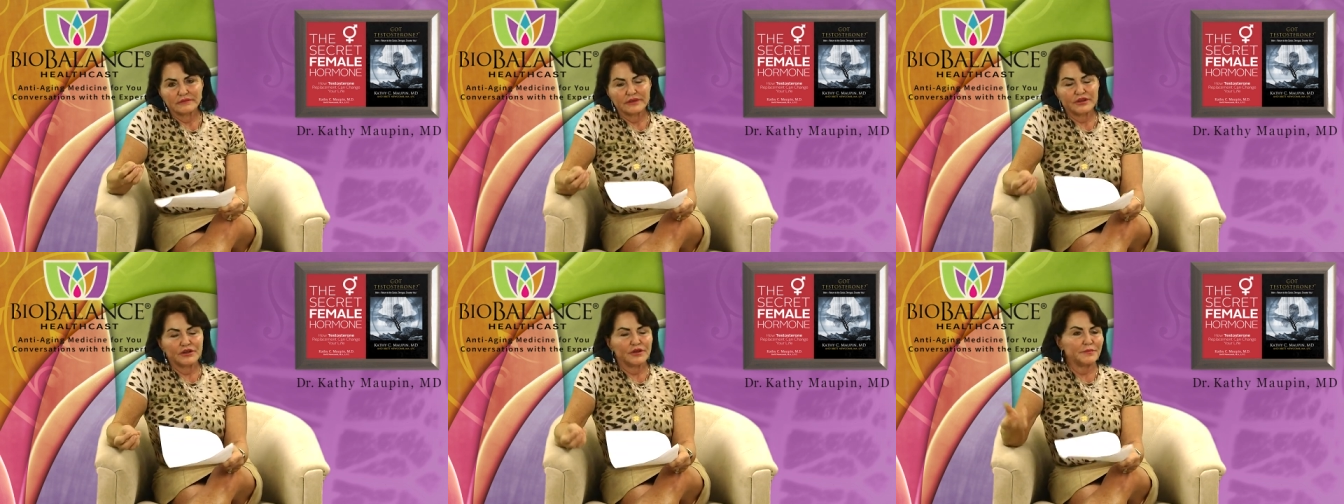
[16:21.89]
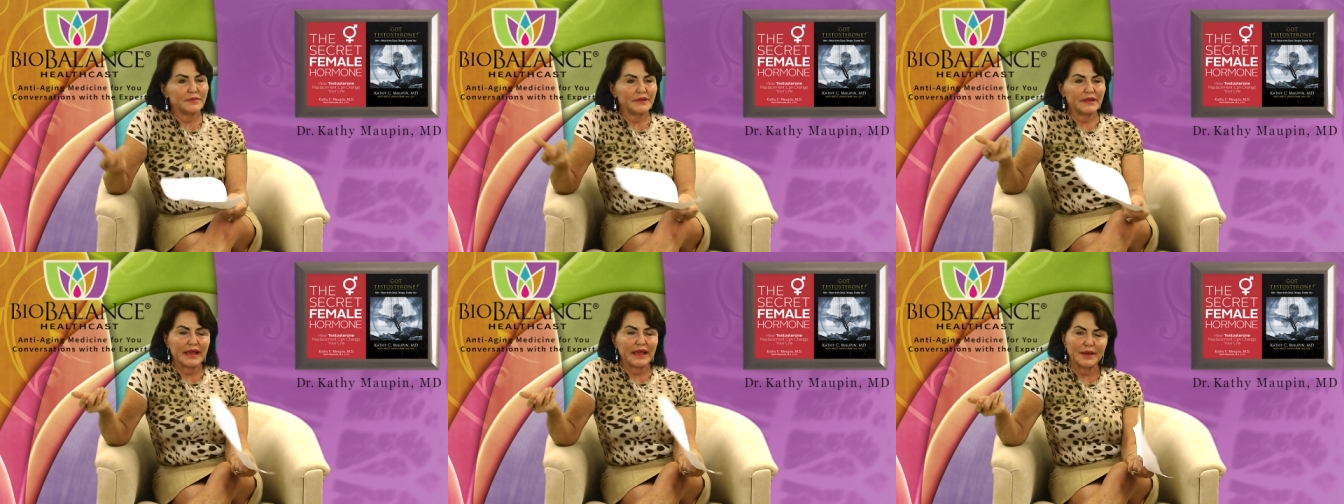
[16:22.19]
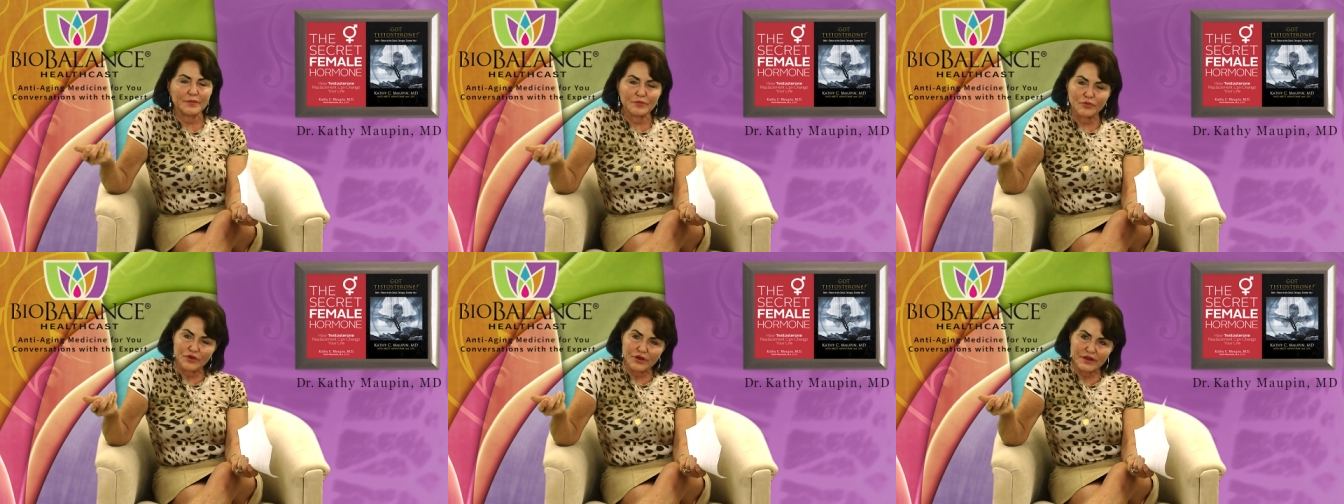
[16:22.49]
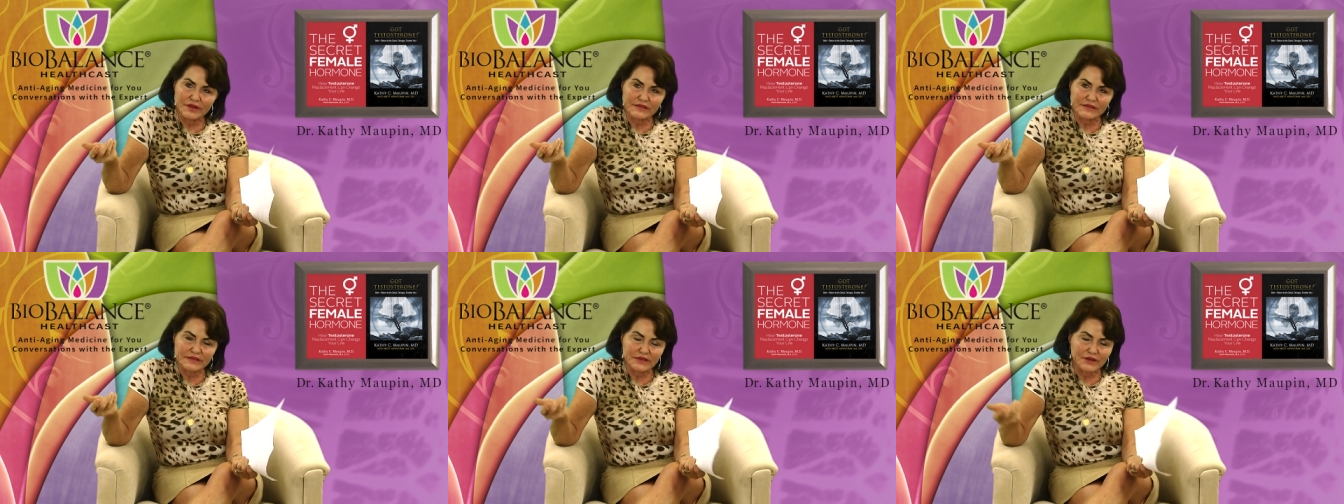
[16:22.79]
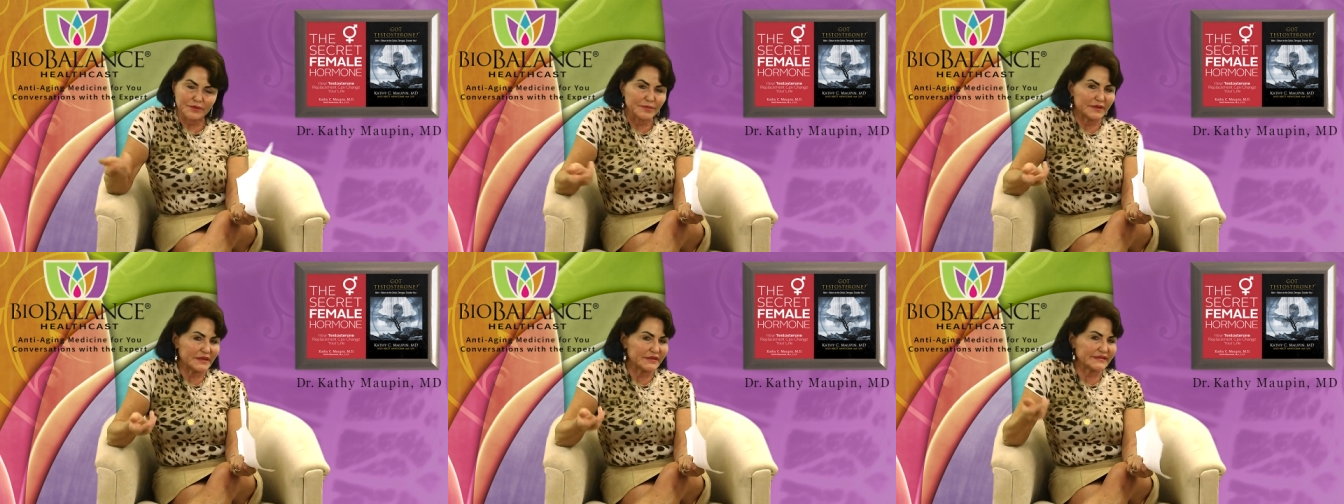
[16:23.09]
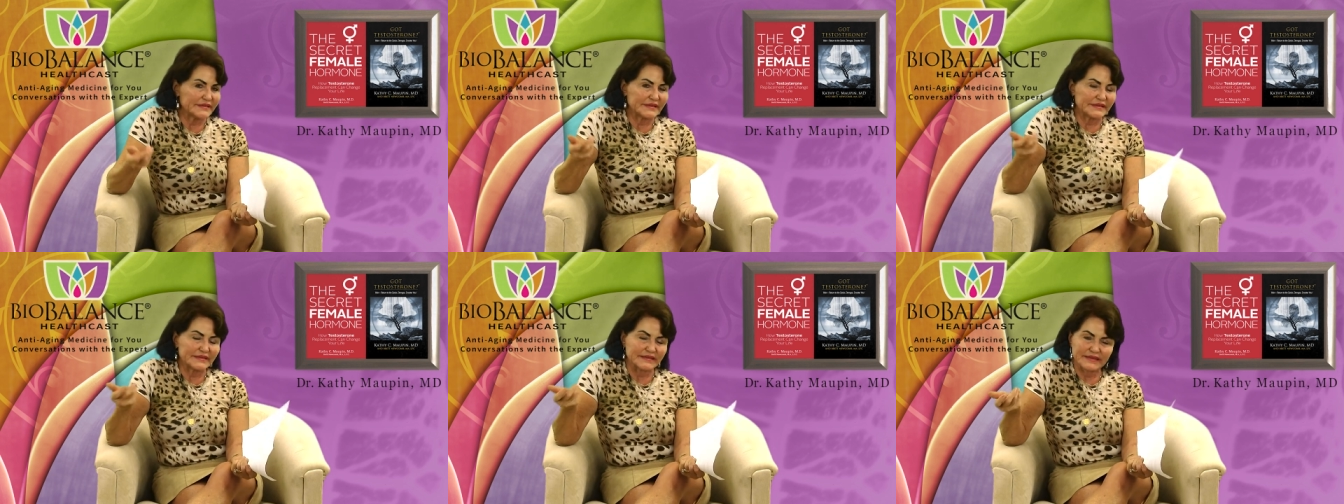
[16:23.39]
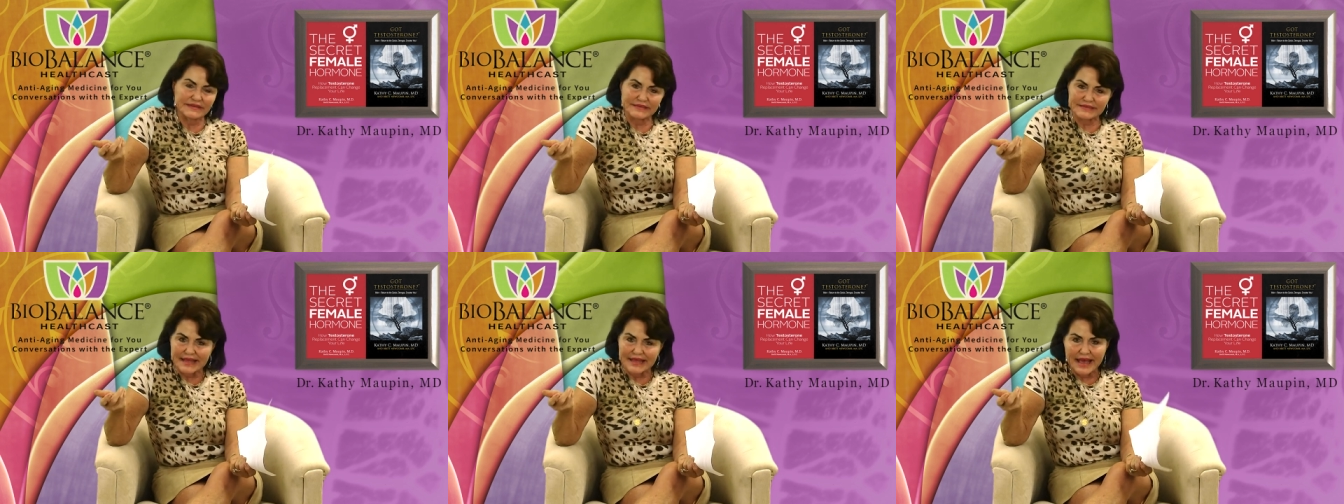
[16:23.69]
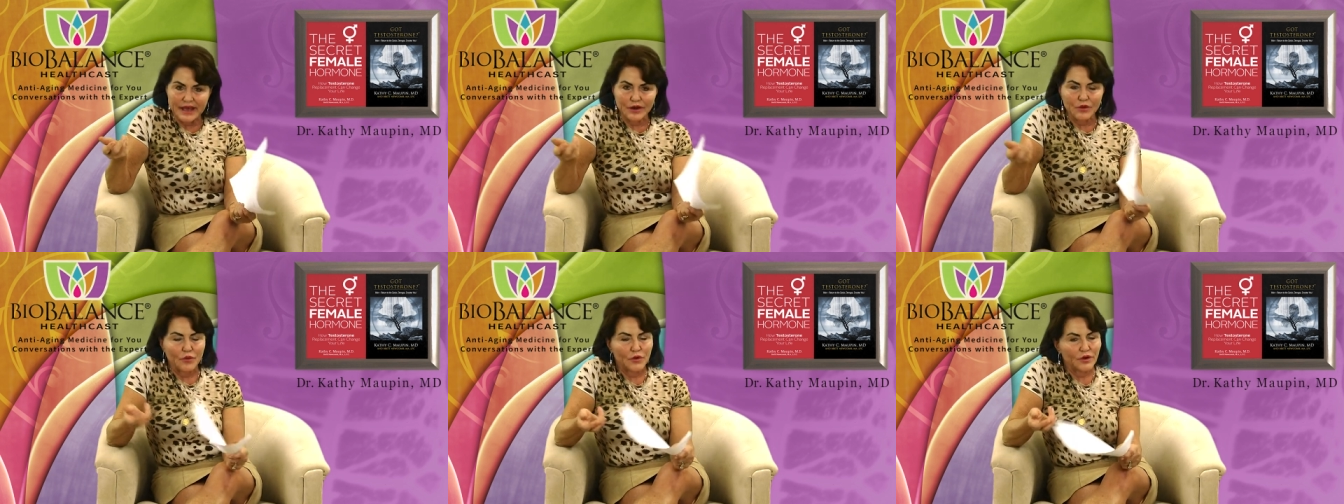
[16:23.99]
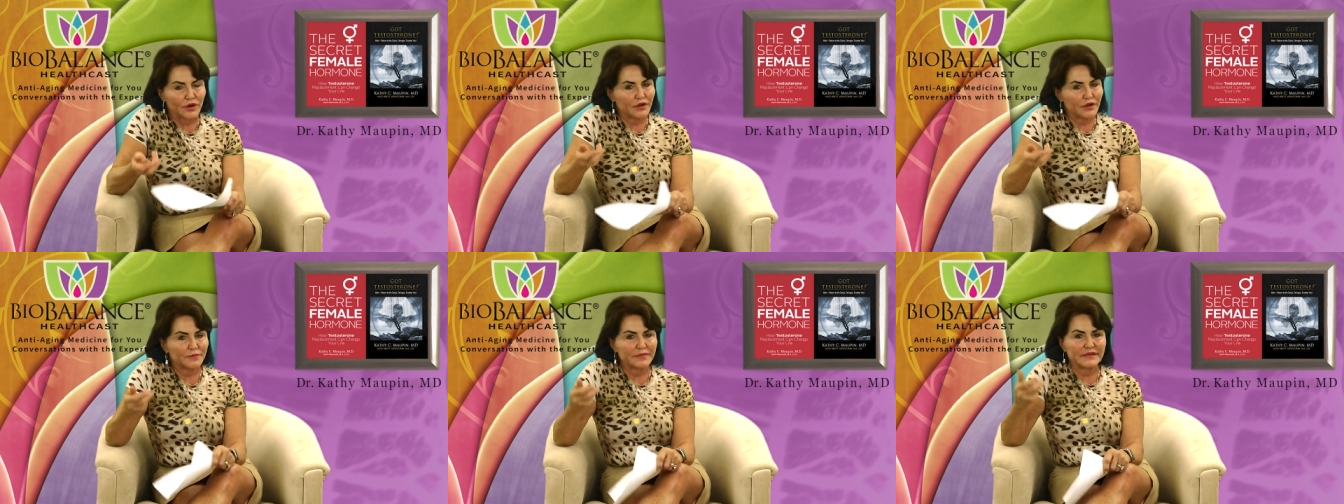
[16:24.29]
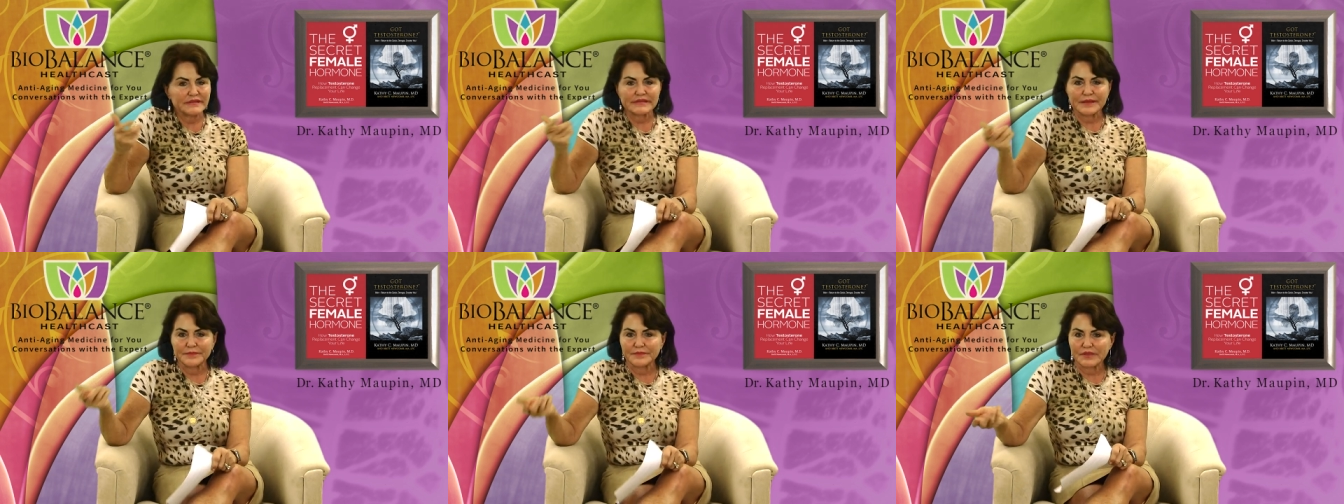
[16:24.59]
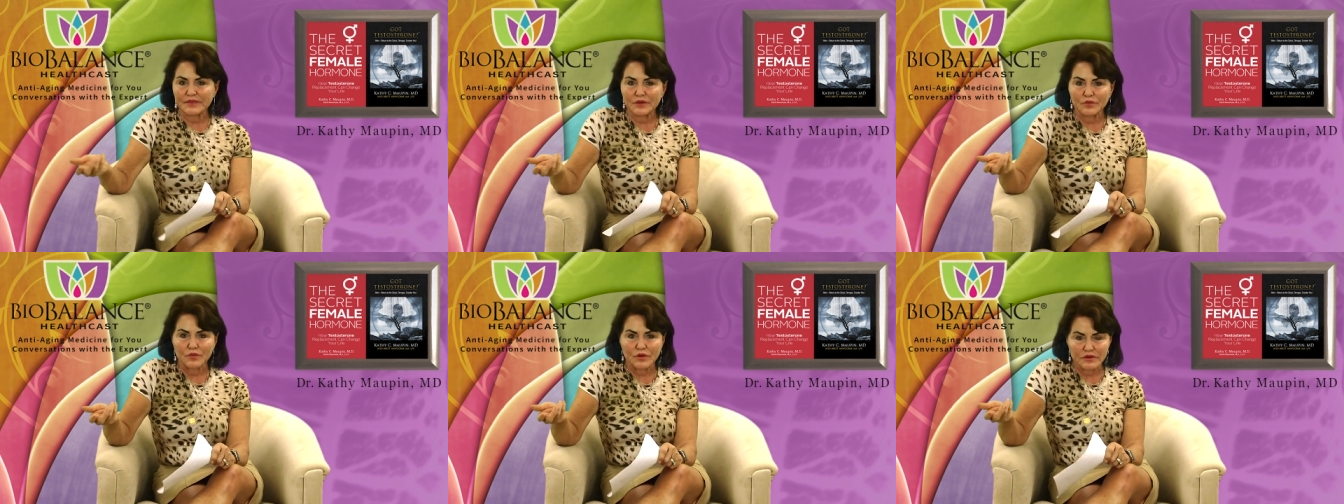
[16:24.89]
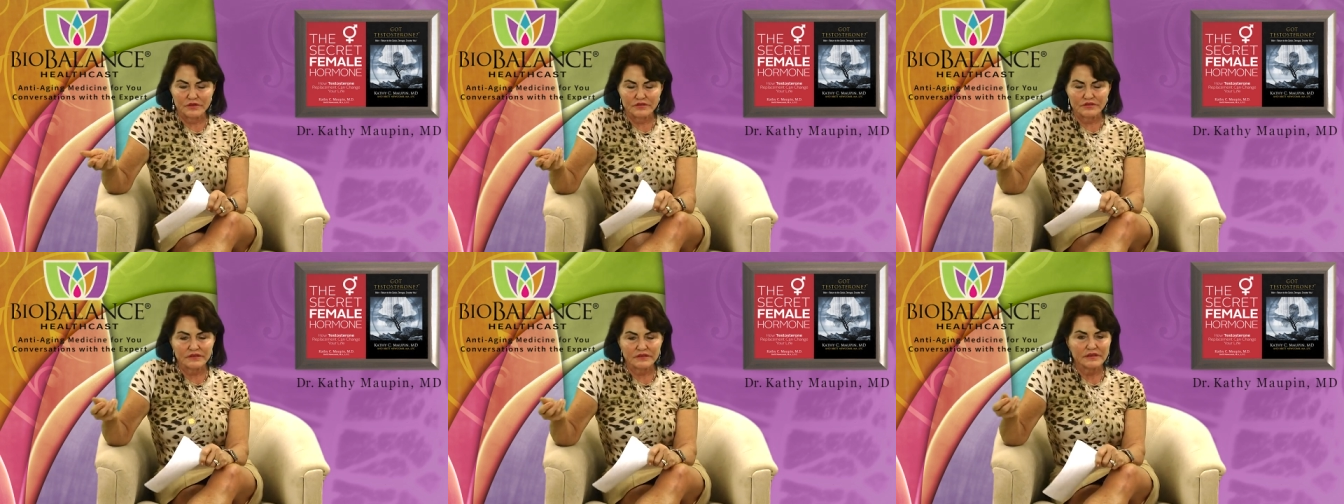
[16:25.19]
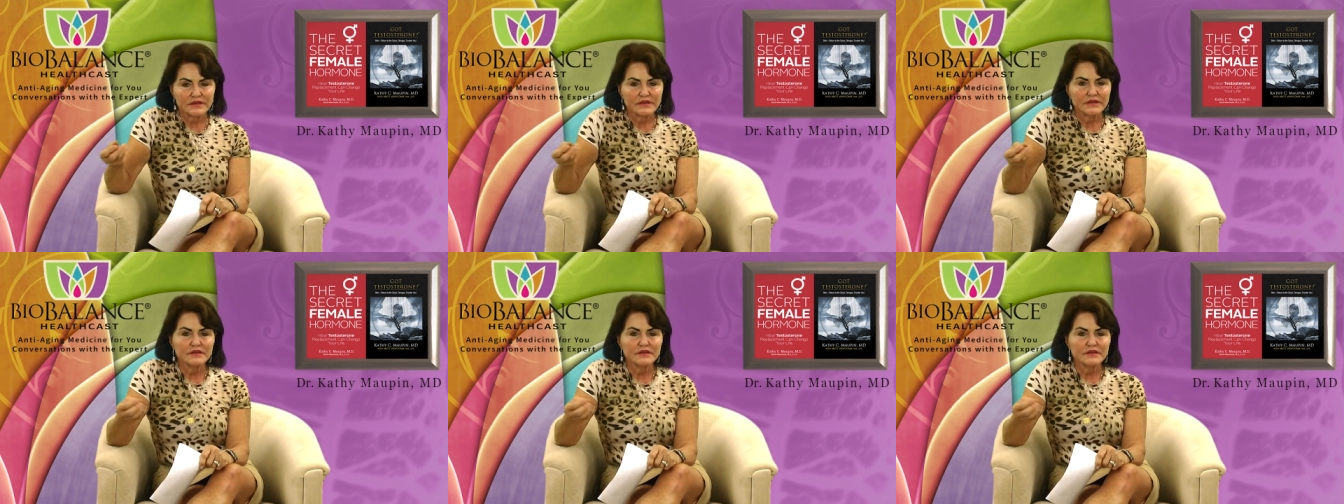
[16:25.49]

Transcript: It could be hemorrhoids, it could be as easy as that, or it could be something worse.